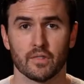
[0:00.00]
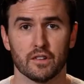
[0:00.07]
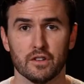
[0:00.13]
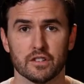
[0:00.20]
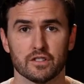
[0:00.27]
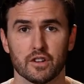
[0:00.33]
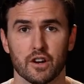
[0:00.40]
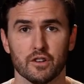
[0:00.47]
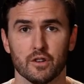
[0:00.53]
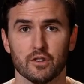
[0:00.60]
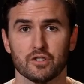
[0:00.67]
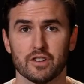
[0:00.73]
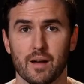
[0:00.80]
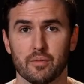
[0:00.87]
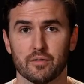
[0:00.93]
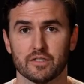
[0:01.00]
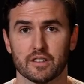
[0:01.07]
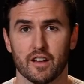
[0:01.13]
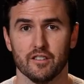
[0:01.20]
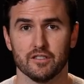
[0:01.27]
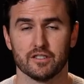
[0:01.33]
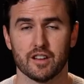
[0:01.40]
You could start your own
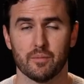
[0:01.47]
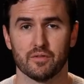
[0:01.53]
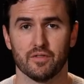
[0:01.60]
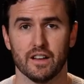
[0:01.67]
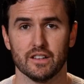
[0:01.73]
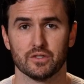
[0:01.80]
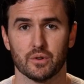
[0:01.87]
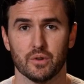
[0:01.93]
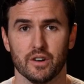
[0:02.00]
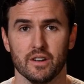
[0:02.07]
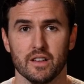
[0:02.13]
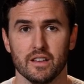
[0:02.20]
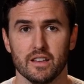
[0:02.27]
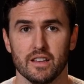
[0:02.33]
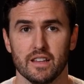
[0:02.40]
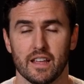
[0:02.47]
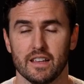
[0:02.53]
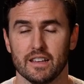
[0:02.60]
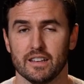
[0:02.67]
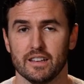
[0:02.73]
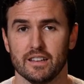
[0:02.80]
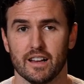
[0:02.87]
Shopify, Shopify store
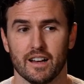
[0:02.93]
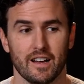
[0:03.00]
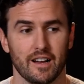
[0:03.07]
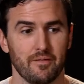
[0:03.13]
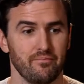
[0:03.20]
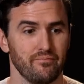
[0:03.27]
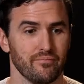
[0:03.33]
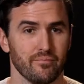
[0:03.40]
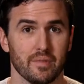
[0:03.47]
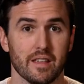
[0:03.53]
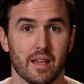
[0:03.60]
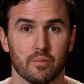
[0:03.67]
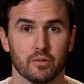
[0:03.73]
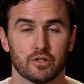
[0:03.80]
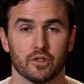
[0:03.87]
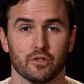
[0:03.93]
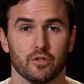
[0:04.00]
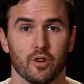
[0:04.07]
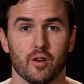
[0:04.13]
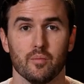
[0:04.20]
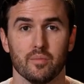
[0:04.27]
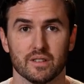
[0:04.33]
and um, be able to
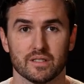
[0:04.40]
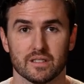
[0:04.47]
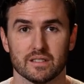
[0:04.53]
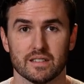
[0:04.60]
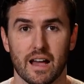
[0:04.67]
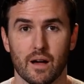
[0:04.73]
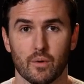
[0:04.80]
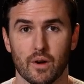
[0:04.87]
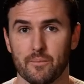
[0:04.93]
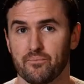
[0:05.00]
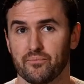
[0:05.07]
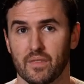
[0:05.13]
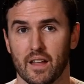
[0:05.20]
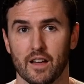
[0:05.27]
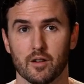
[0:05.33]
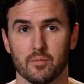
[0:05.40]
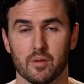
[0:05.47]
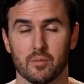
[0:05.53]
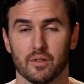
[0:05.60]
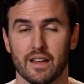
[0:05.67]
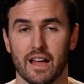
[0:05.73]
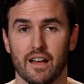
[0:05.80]
grow a business that way. I know
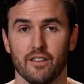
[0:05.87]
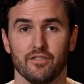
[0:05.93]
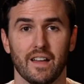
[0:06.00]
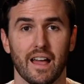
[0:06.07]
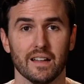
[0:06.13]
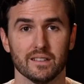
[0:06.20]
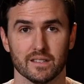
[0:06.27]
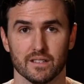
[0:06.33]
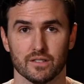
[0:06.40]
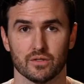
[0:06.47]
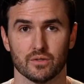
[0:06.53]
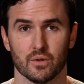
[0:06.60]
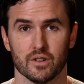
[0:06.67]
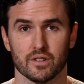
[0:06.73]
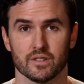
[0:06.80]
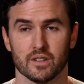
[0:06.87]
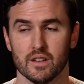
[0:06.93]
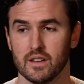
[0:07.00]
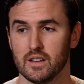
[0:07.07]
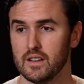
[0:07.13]
people that have Etsy stores.